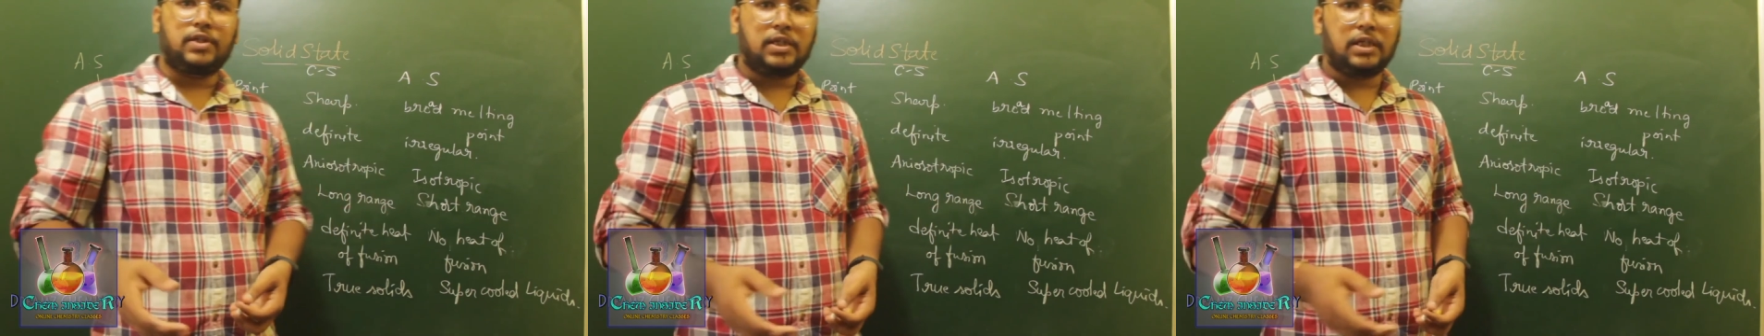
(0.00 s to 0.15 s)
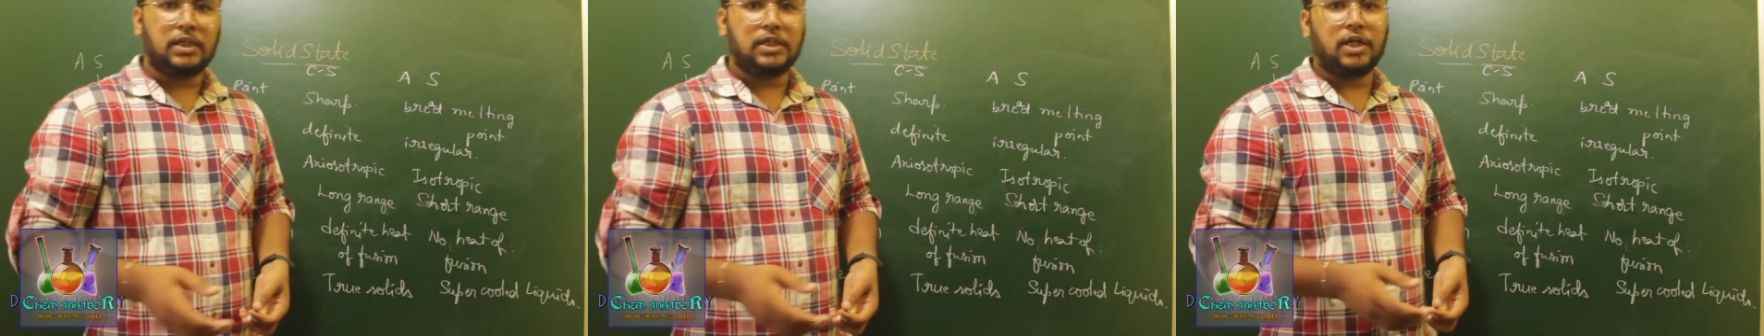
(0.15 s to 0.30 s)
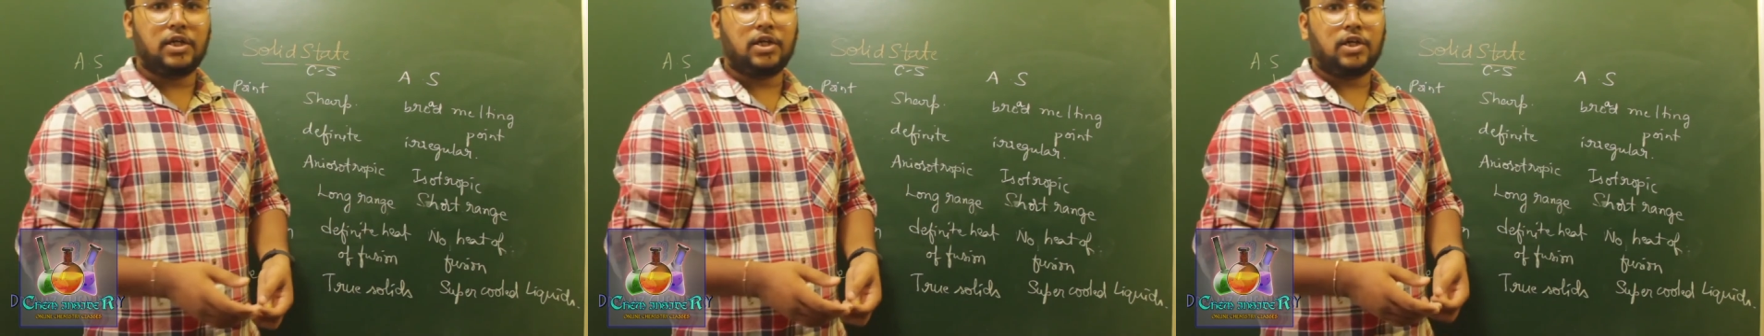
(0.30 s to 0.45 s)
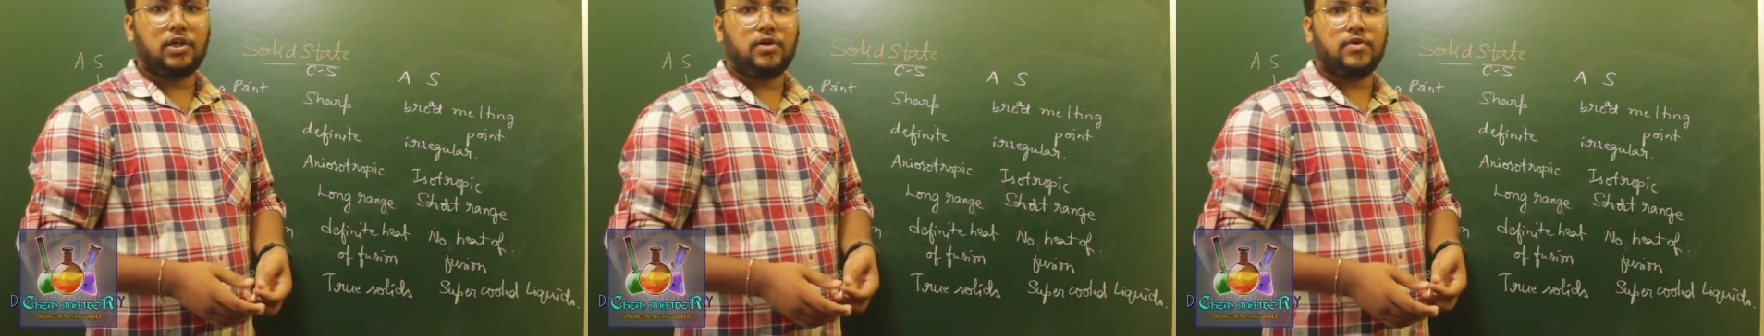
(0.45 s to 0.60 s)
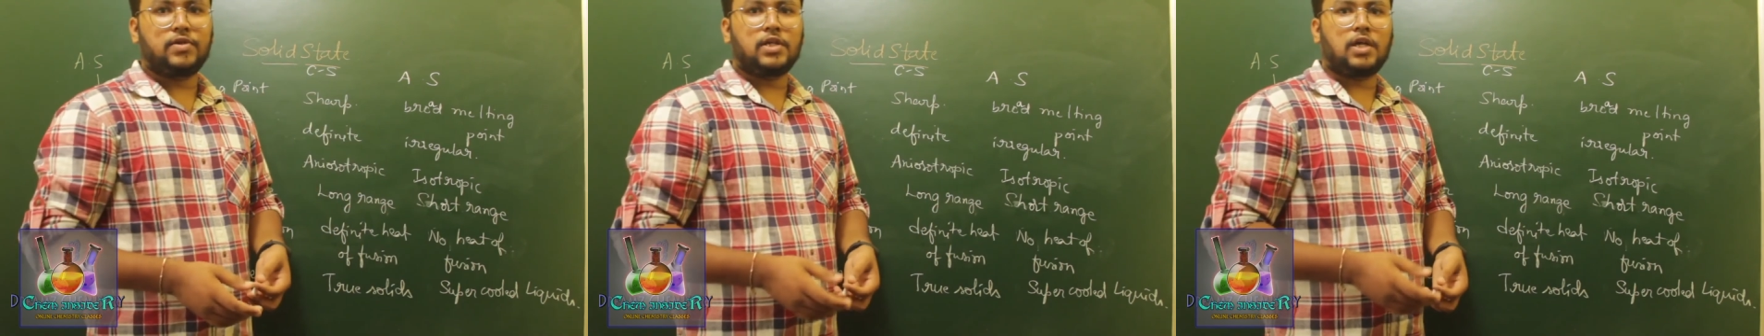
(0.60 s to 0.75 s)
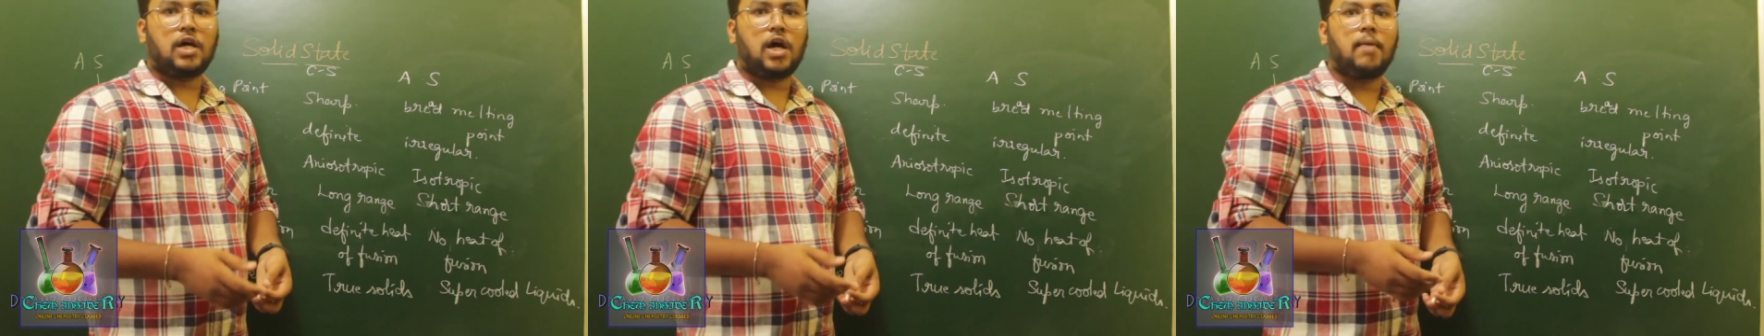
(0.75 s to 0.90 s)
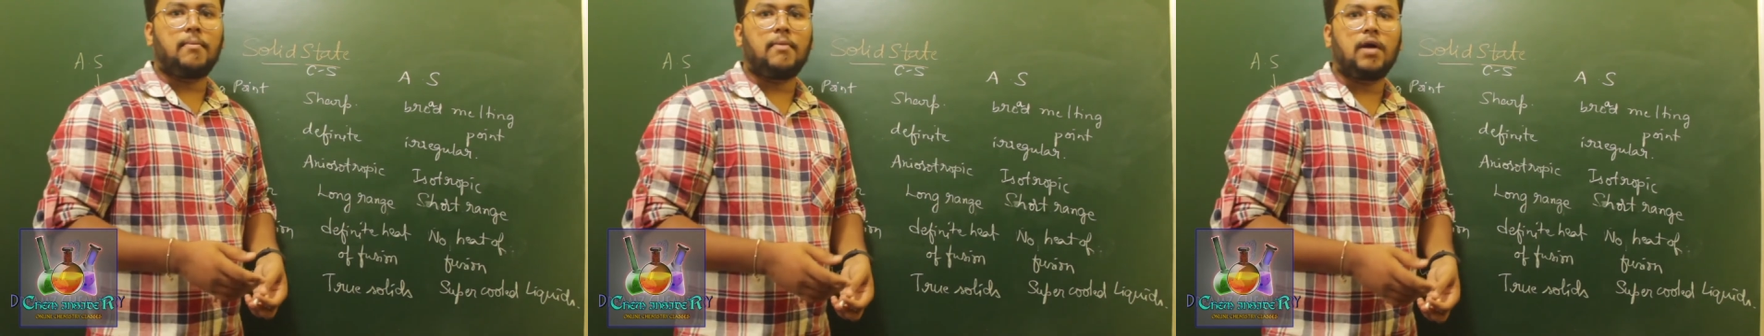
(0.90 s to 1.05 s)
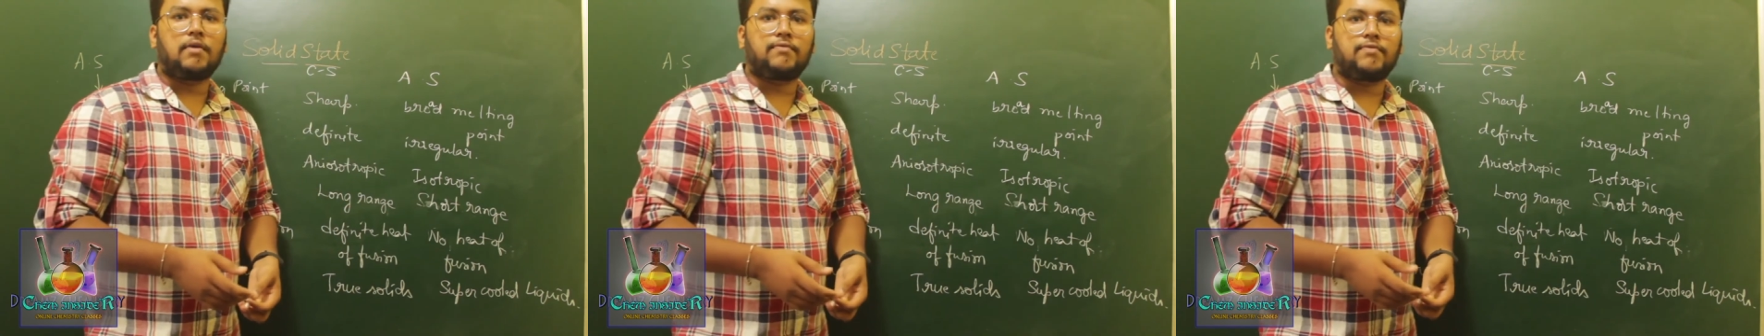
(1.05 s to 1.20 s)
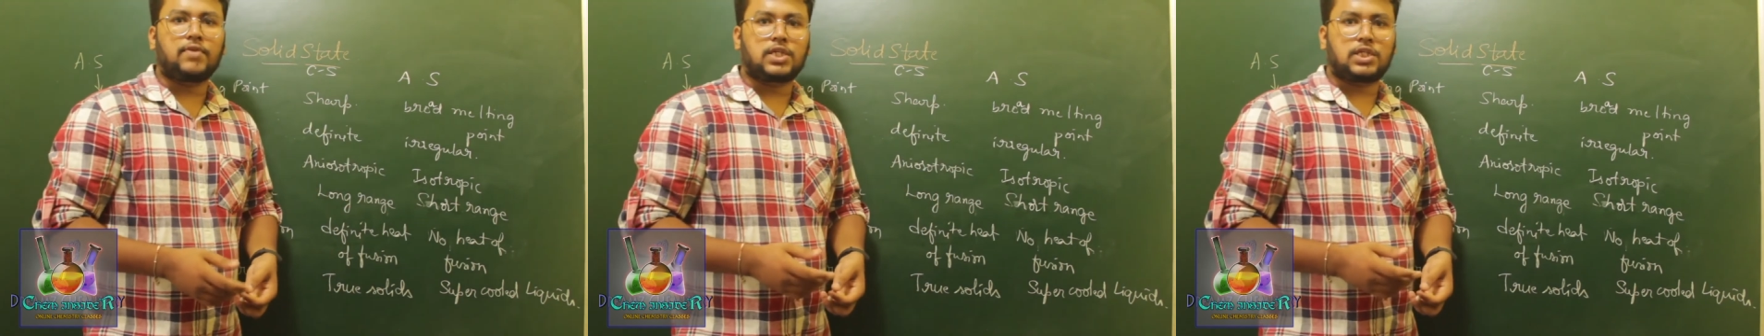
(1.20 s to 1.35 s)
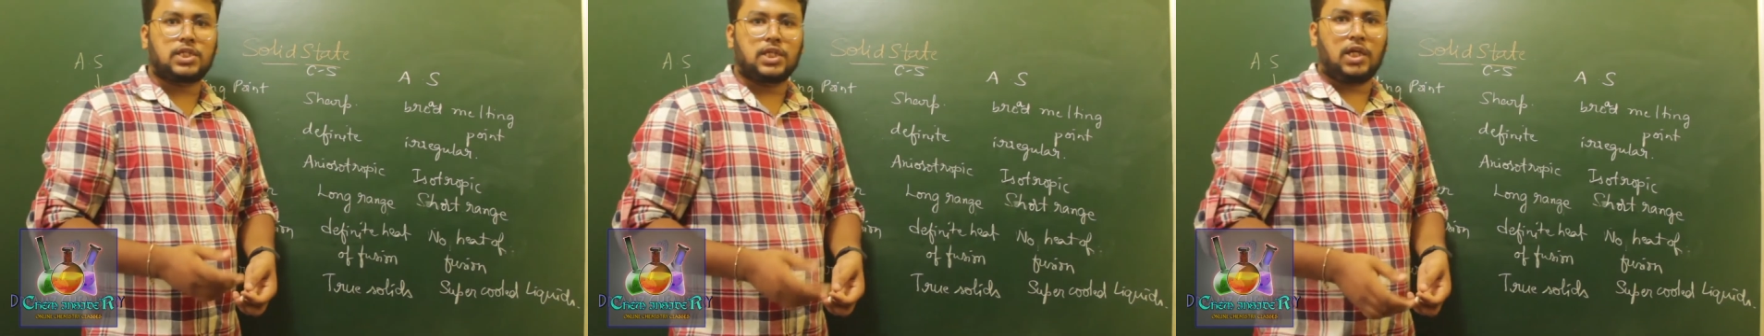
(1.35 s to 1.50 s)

amorphous silicon.